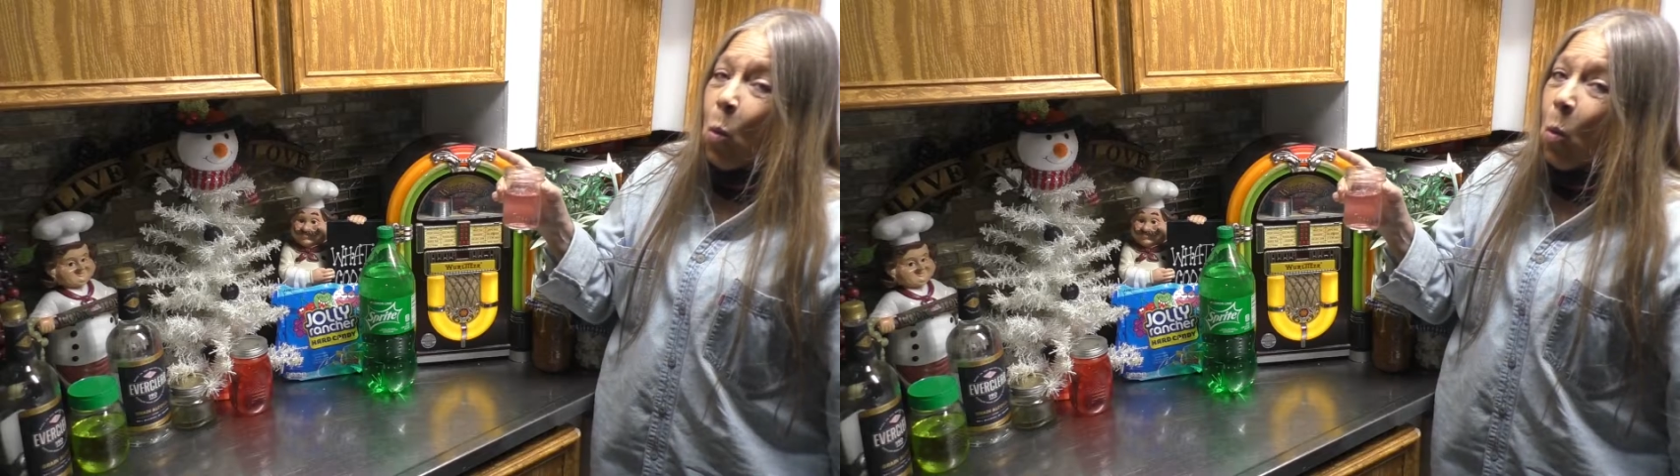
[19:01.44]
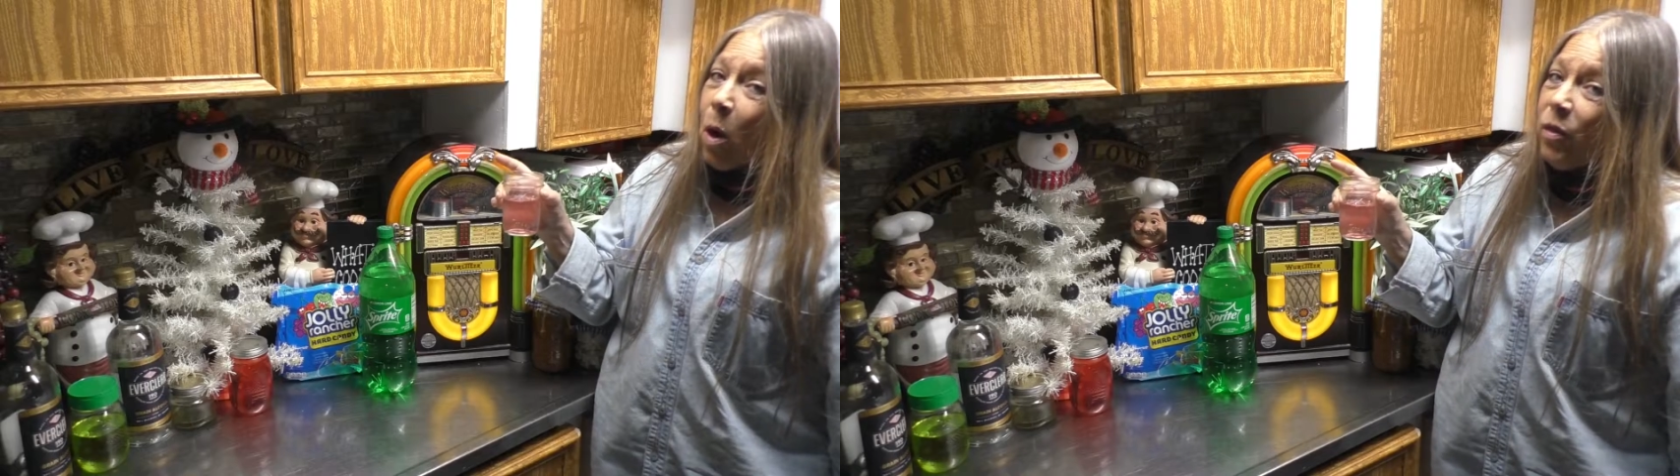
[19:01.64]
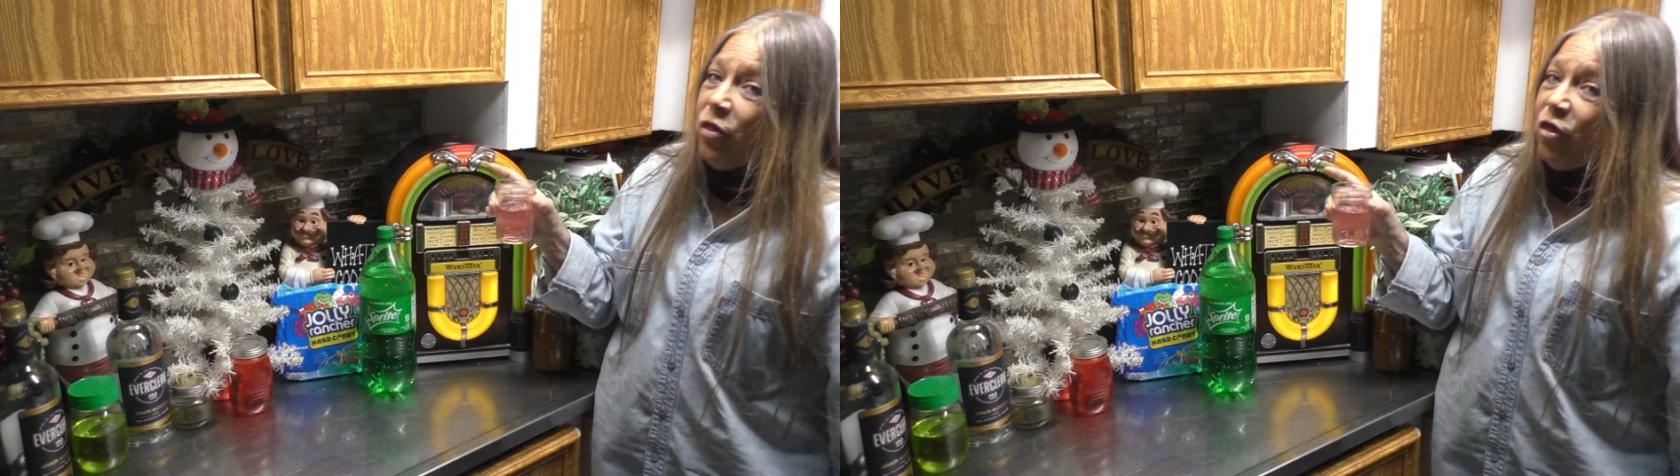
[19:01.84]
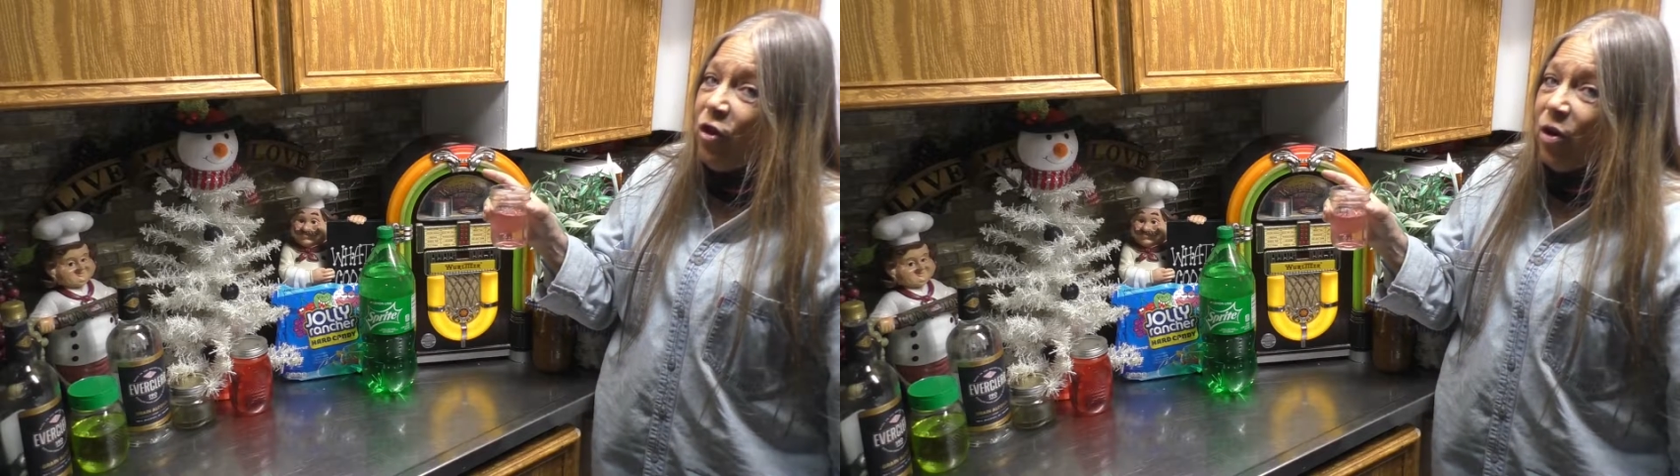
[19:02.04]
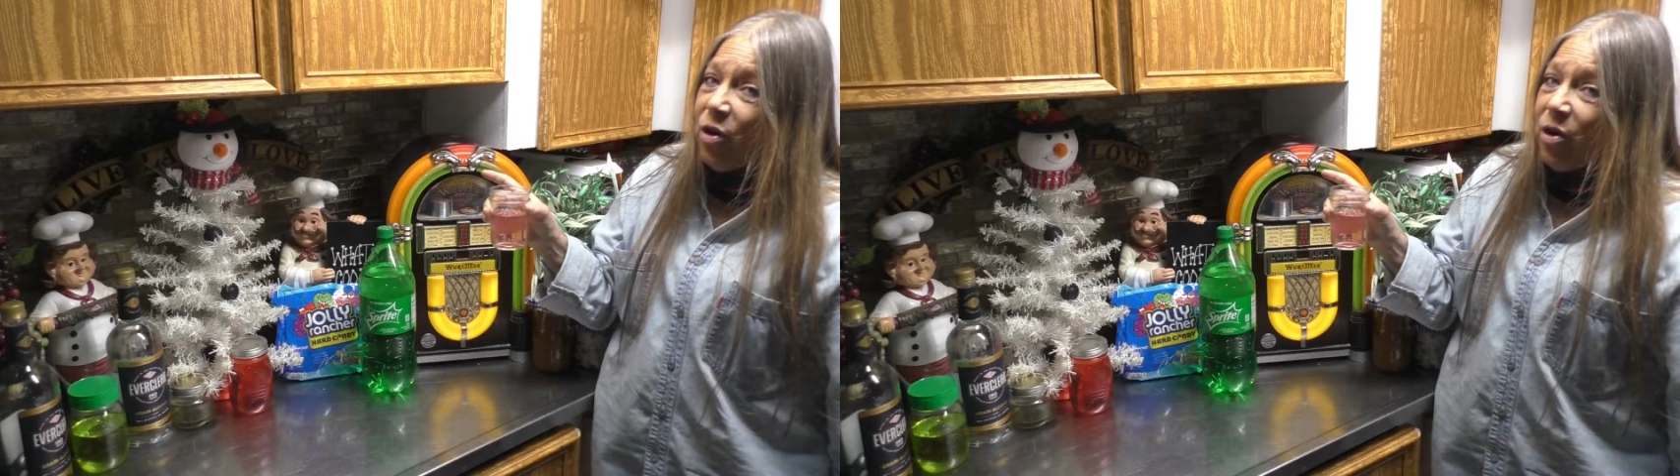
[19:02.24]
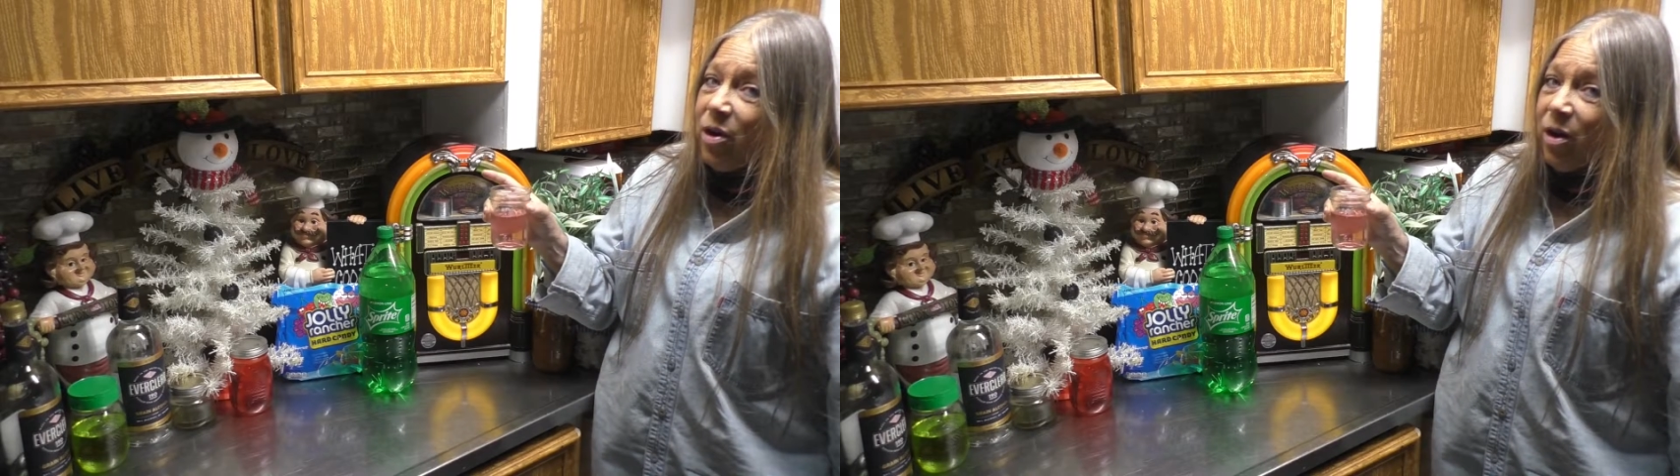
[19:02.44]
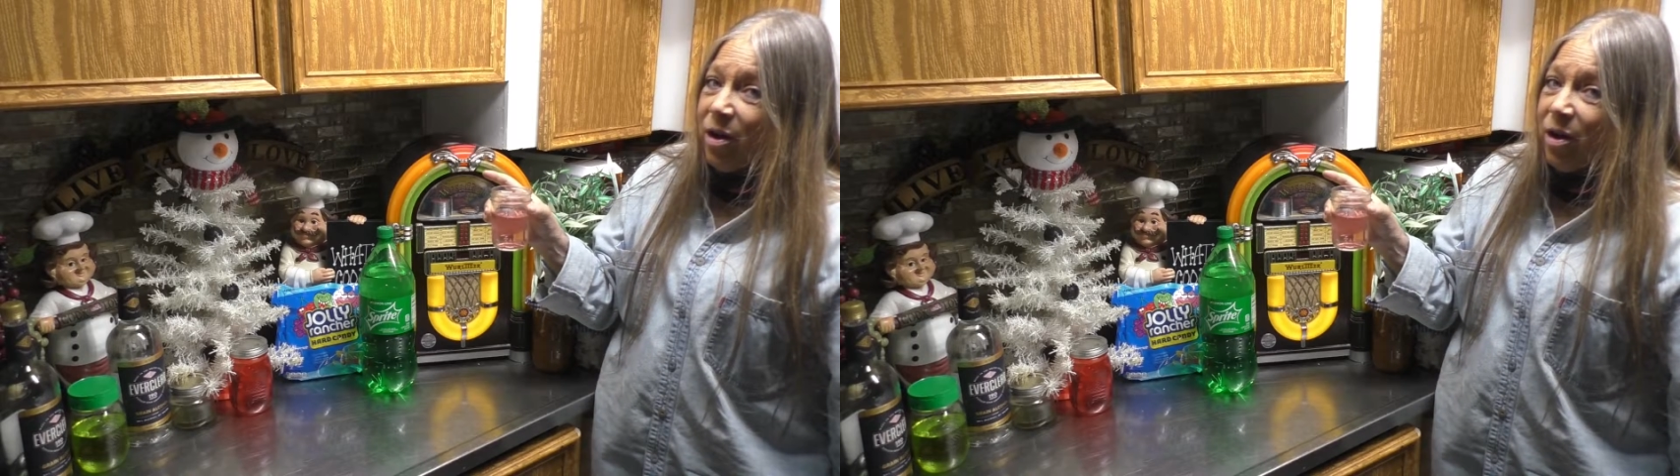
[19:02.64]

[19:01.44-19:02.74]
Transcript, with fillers: one third